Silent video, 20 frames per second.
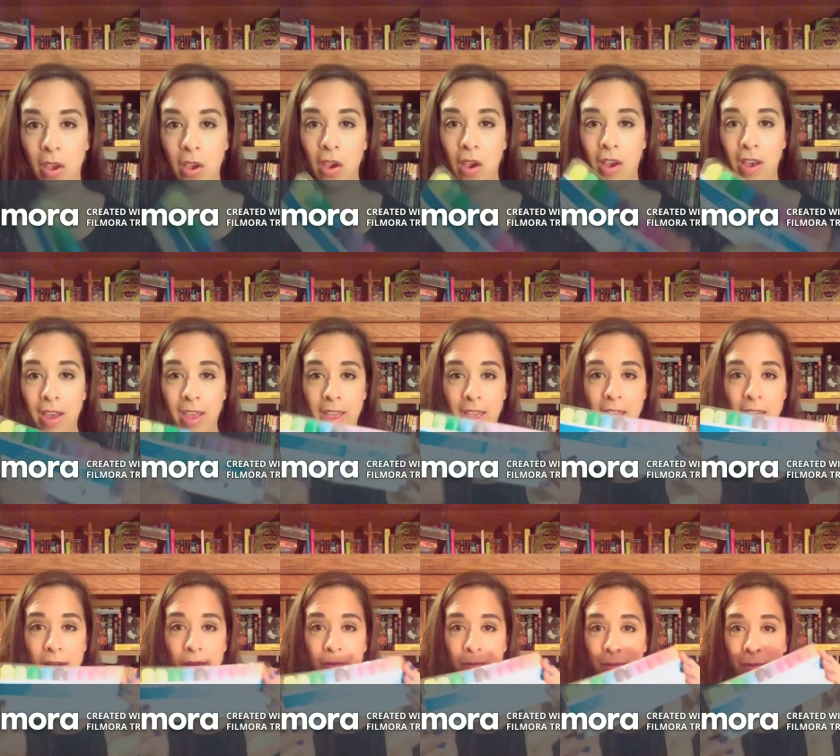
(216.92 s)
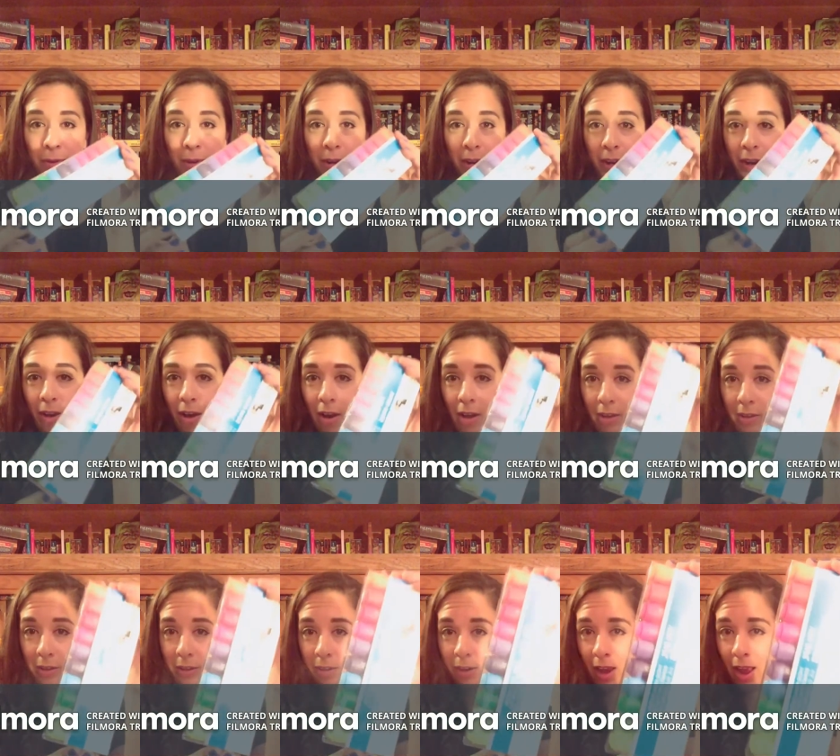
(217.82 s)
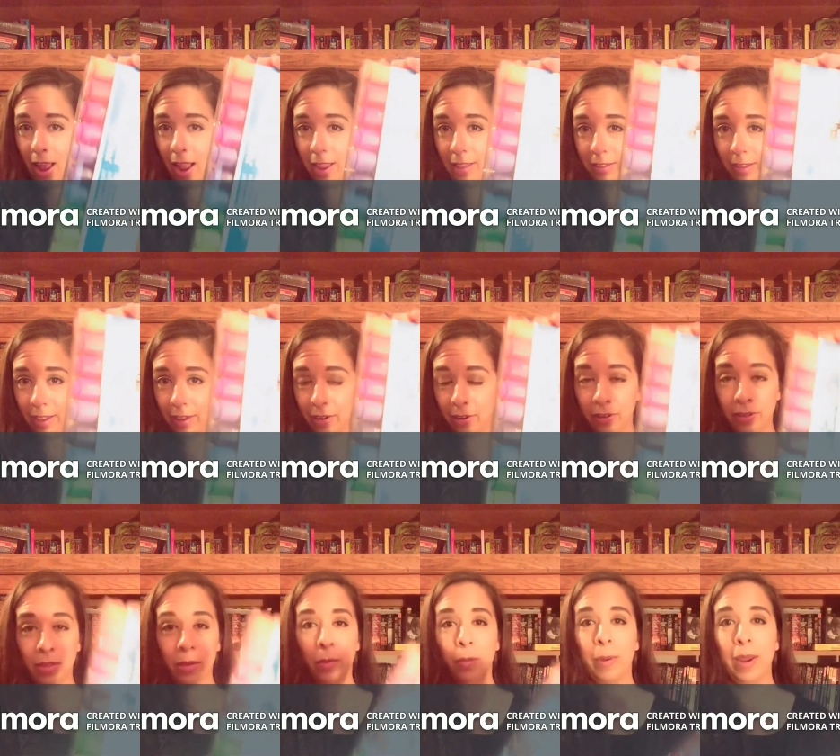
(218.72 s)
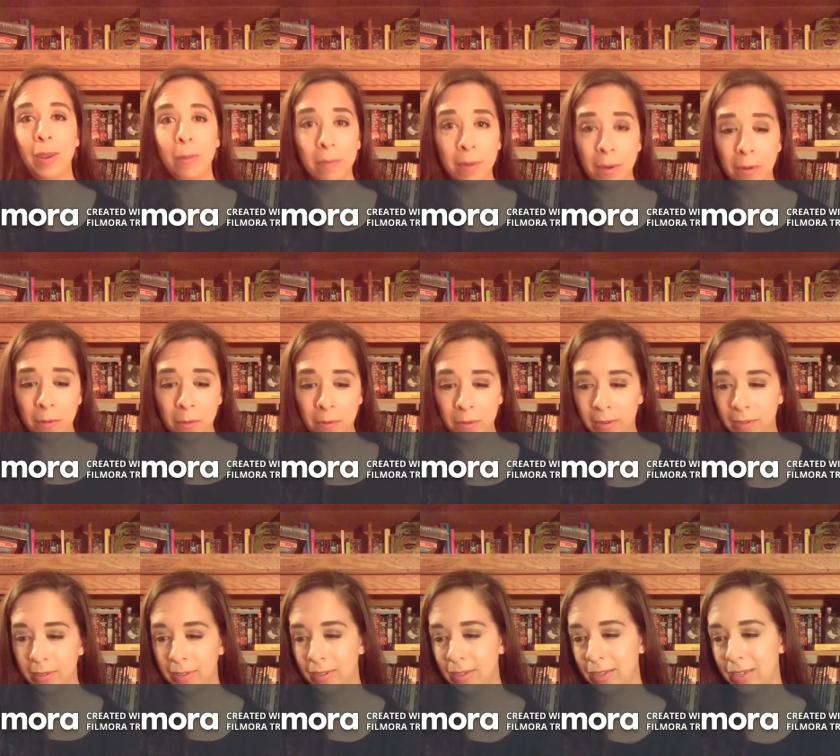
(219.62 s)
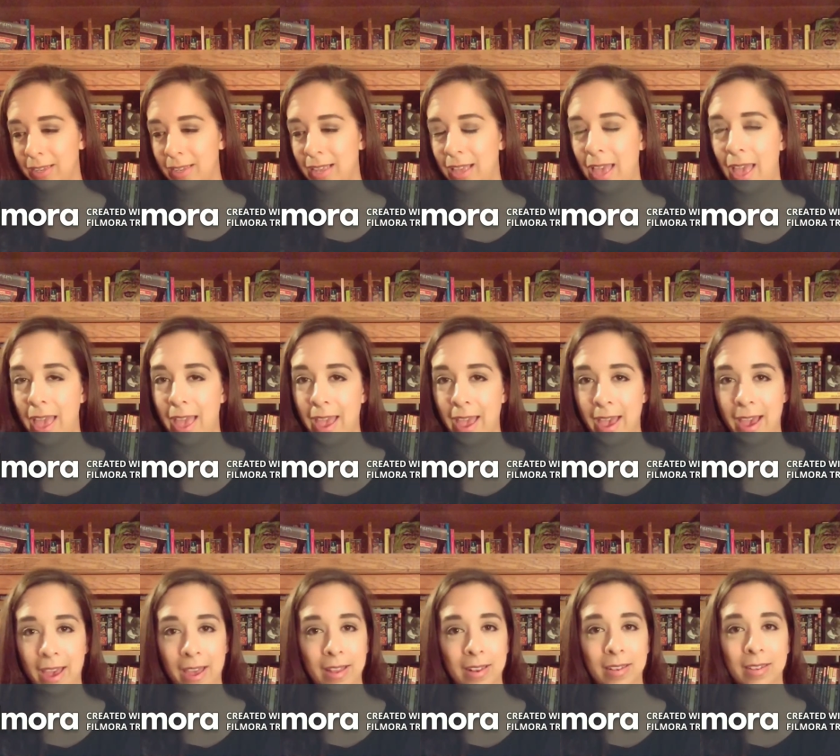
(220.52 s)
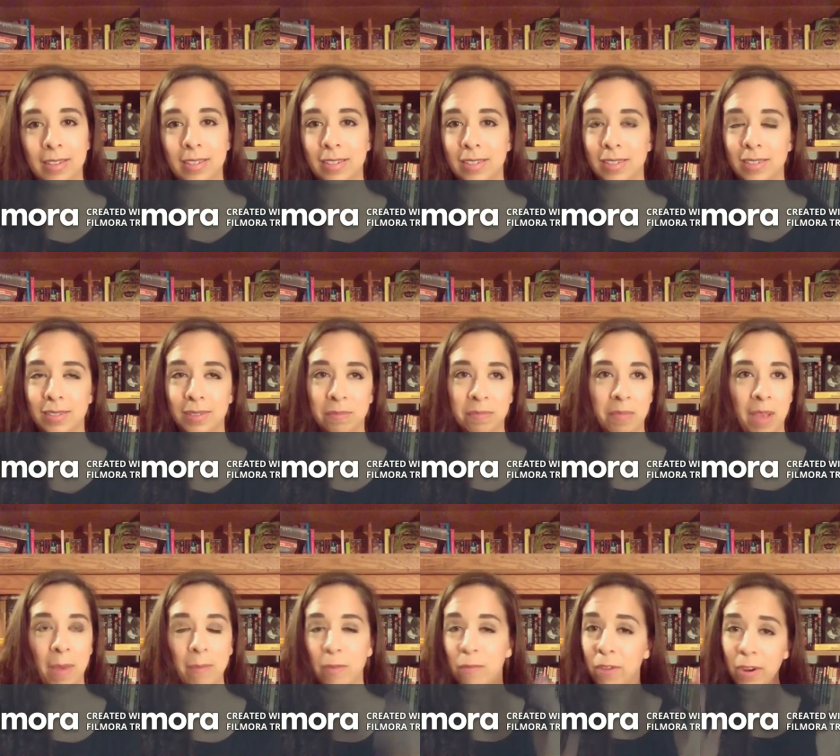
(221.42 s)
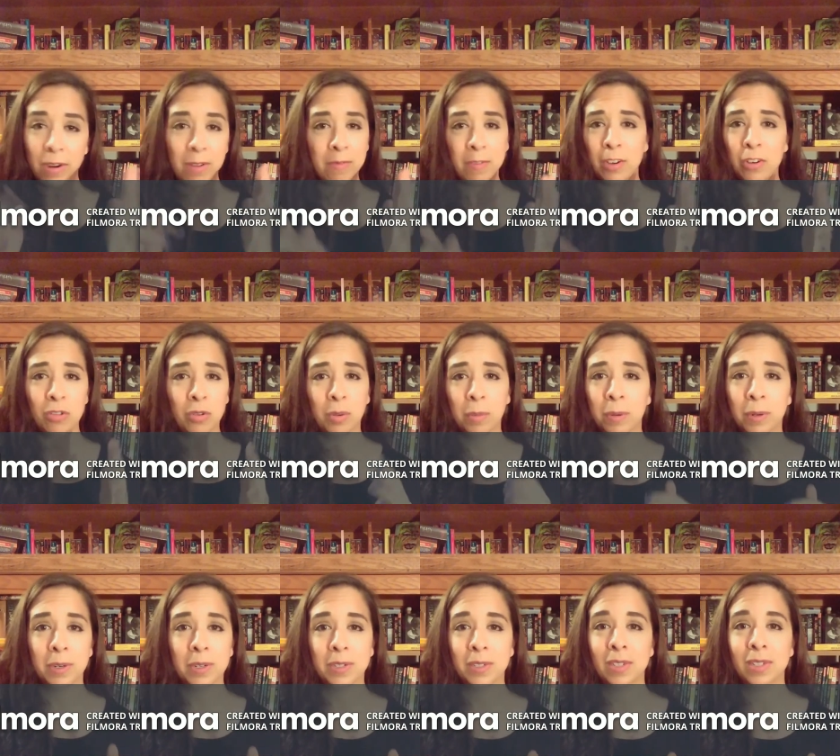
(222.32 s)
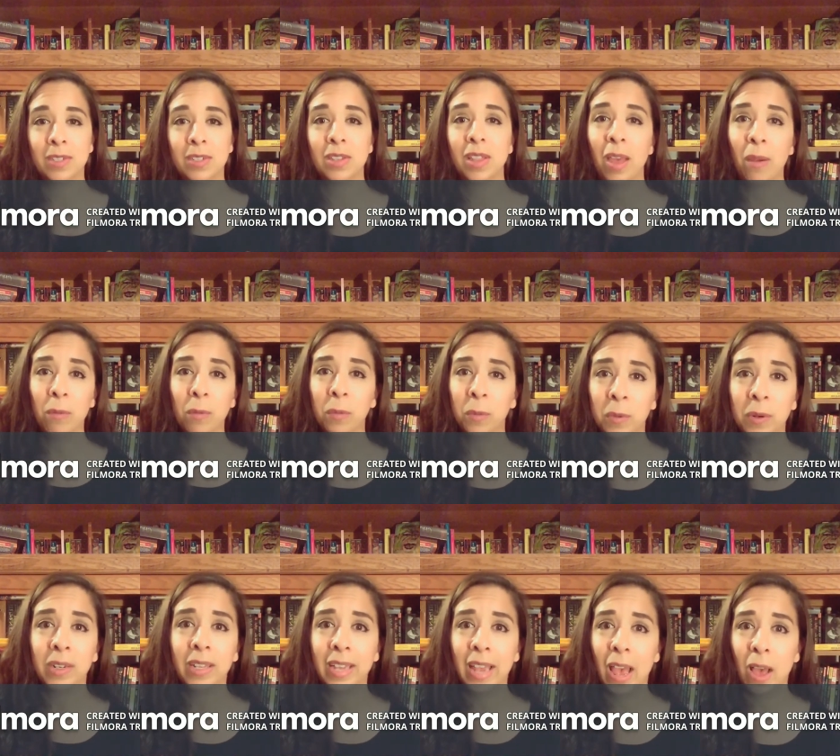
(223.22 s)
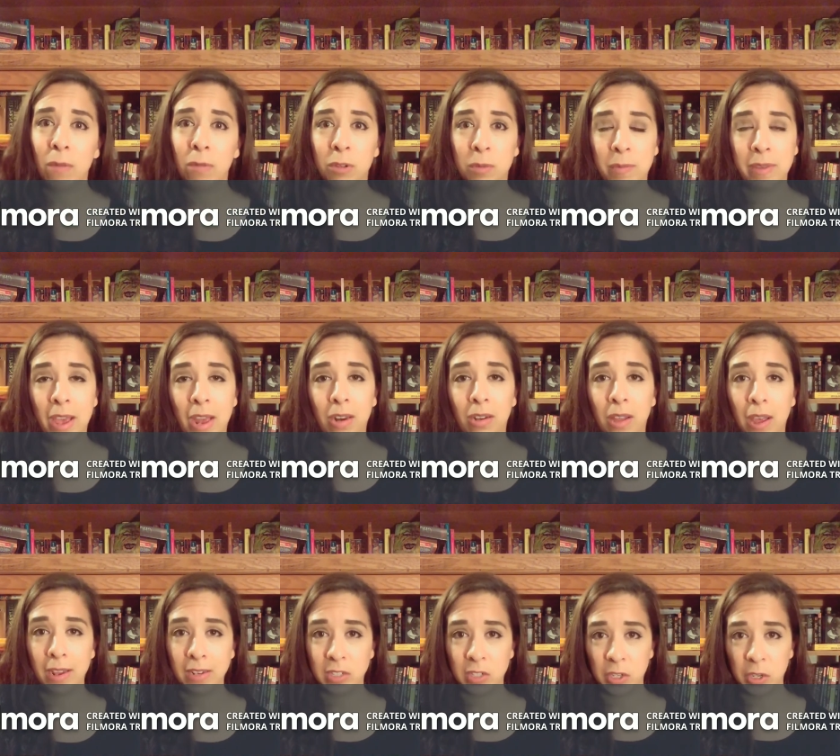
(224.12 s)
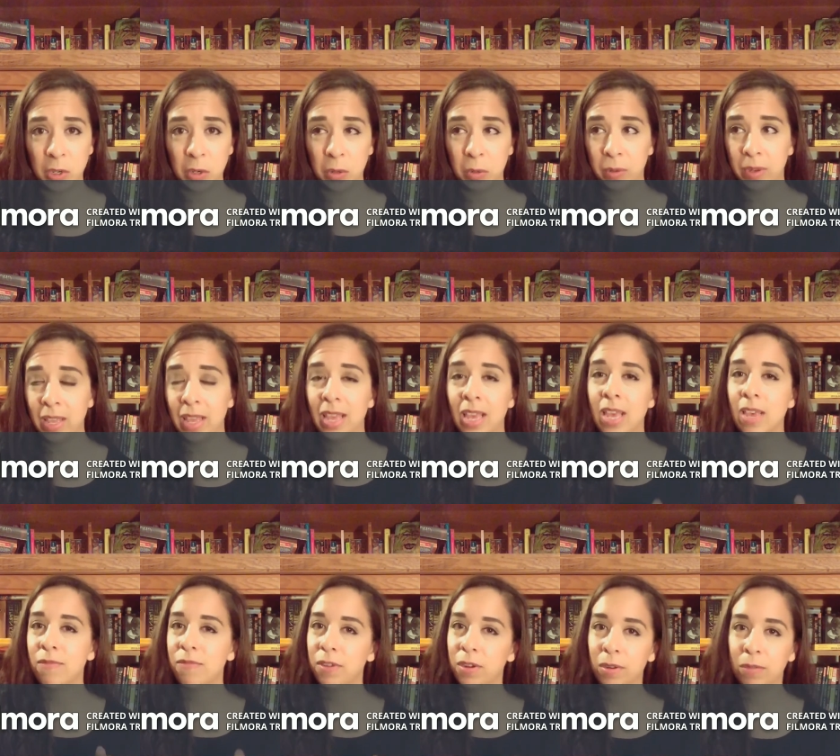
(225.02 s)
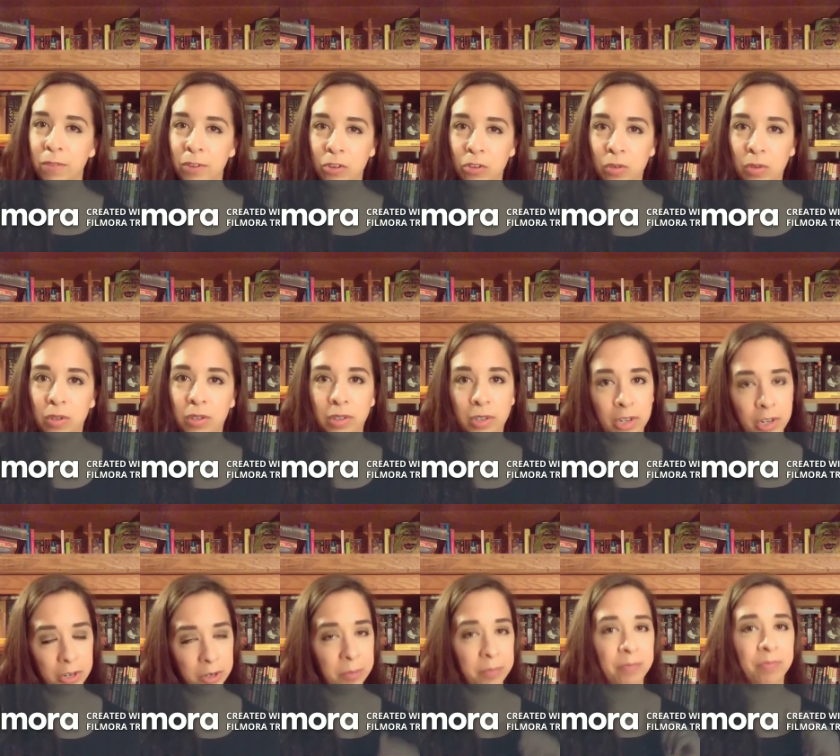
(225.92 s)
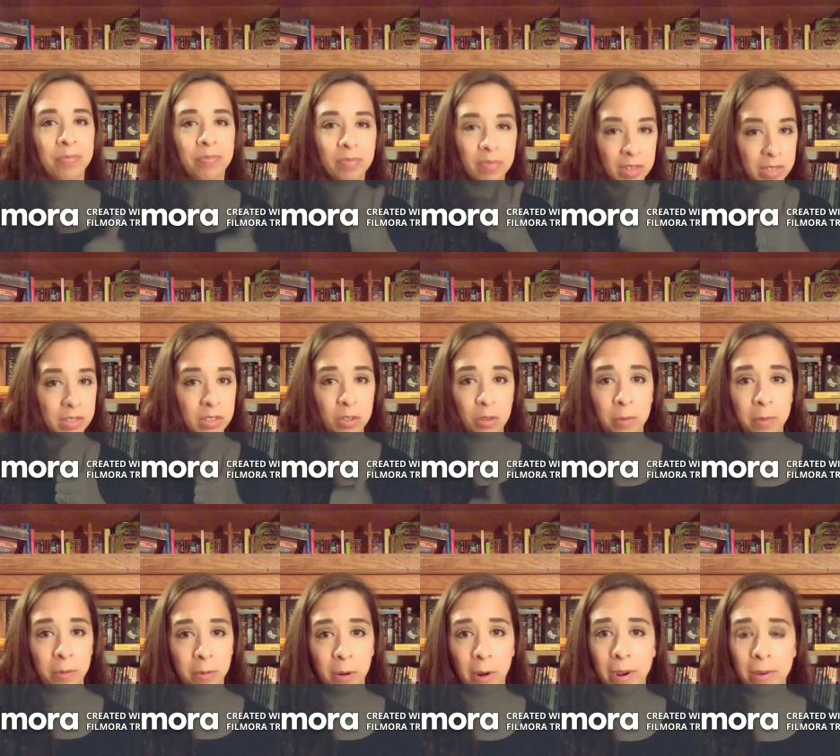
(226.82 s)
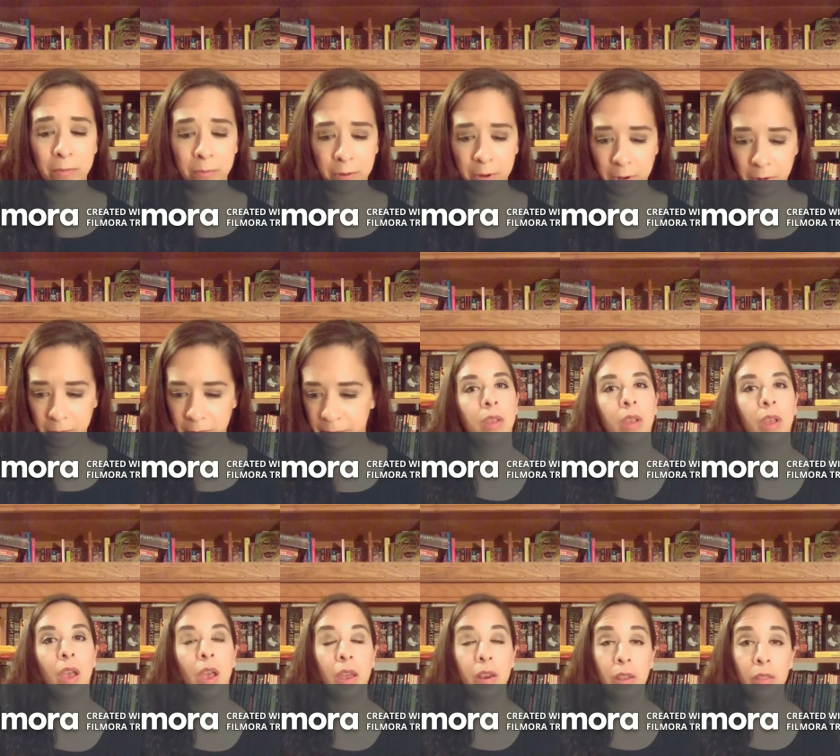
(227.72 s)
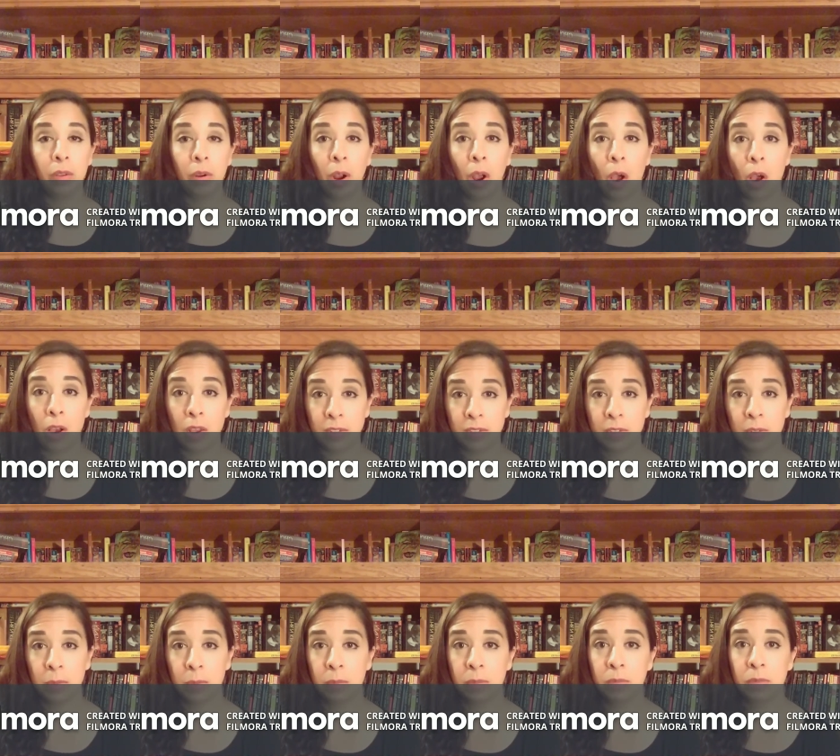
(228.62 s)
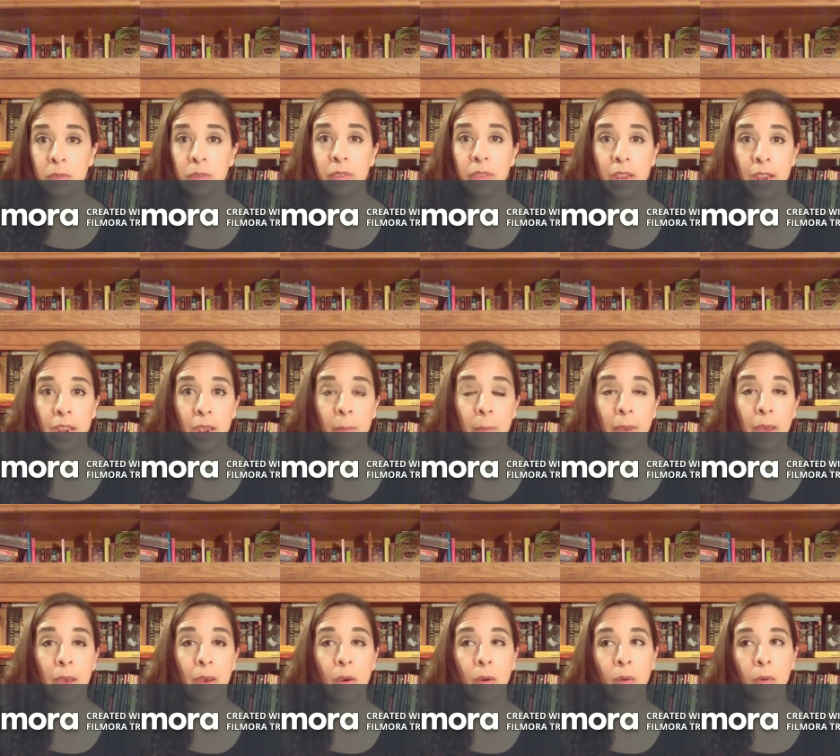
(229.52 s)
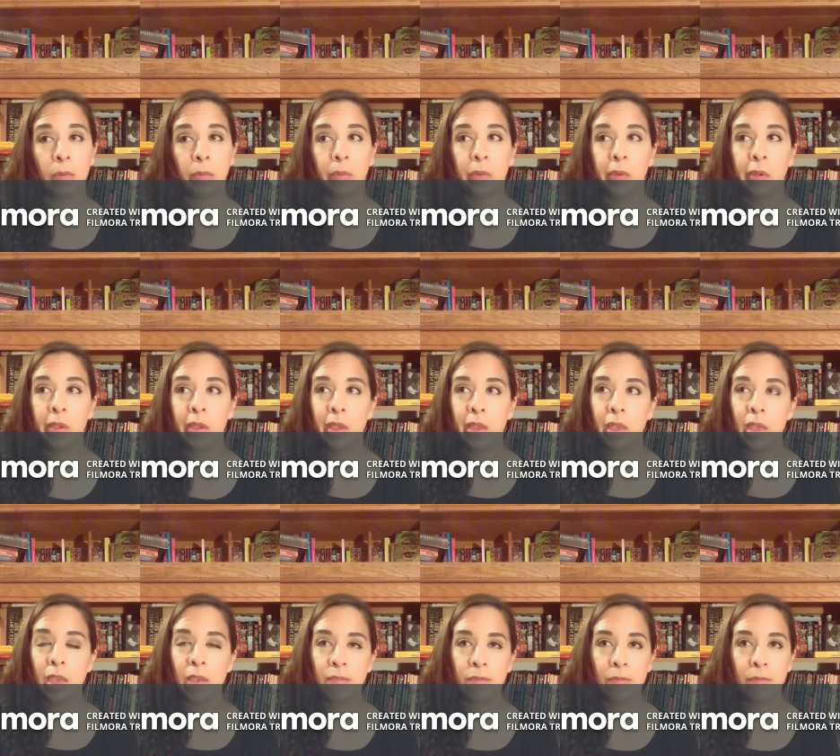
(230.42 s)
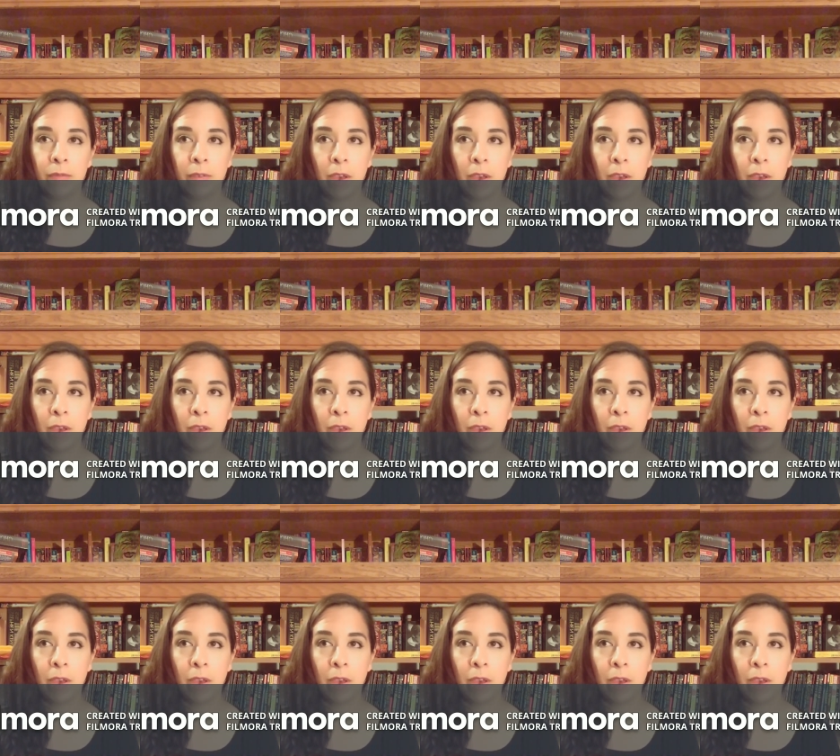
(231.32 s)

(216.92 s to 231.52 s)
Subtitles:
got every color highlighter in the rainbow, and I'm a very visual person, so that really helped me out a lot too. If you're a visual learner, this will be great for you. Another awesome thing about, if